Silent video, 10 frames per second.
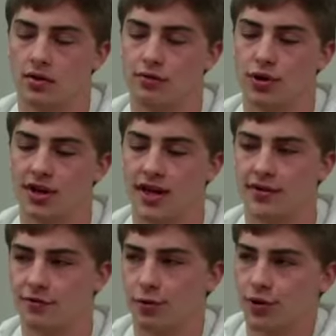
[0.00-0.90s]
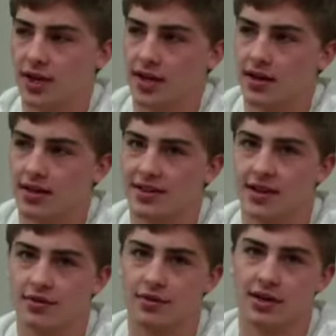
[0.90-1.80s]
49-48 at
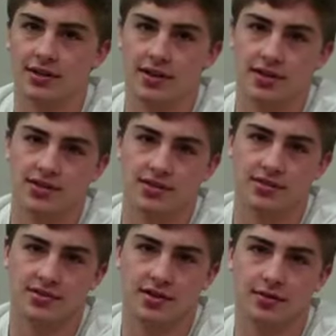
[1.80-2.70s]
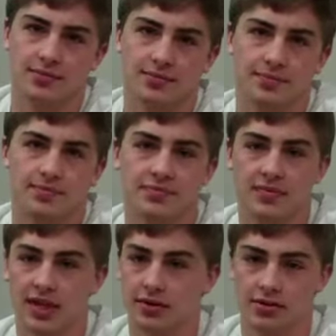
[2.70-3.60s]
the end of regulation, so...
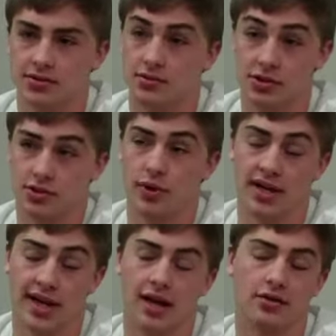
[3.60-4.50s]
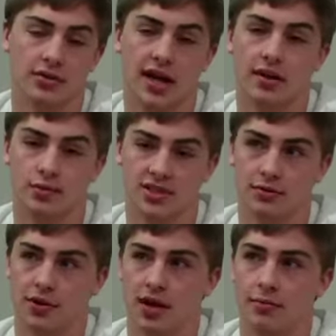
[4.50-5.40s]
It was just the way he handled that and was
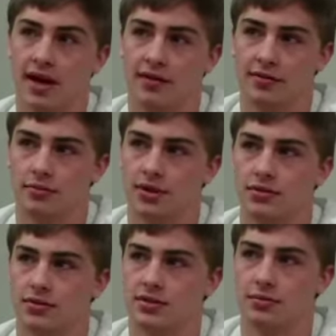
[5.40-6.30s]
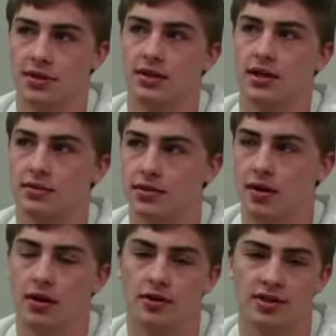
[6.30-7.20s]
able to come back from it was something that
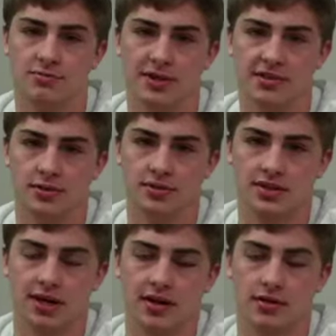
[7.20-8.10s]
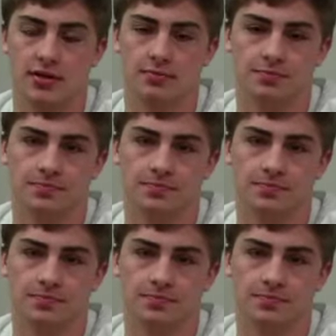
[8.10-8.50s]
really speaks to his character.